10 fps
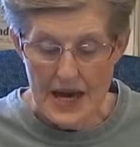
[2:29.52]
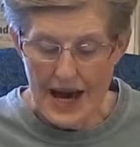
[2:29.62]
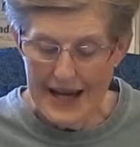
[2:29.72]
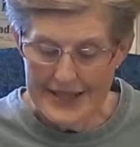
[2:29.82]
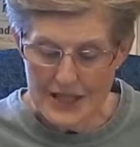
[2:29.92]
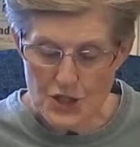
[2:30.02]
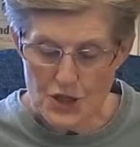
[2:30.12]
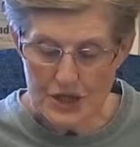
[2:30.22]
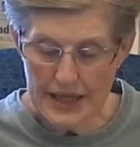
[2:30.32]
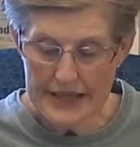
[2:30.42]
On each
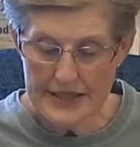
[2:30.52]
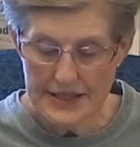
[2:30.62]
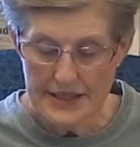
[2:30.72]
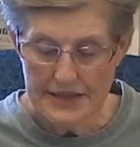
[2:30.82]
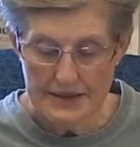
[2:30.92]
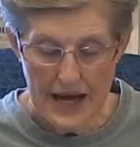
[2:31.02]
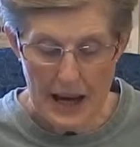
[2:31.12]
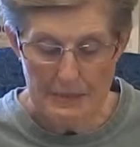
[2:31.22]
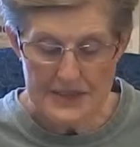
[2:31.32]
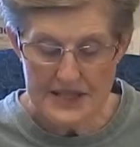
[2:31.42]
landing,
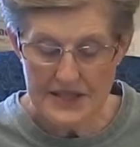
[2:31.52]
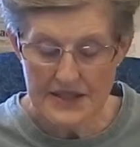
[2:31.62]
opposite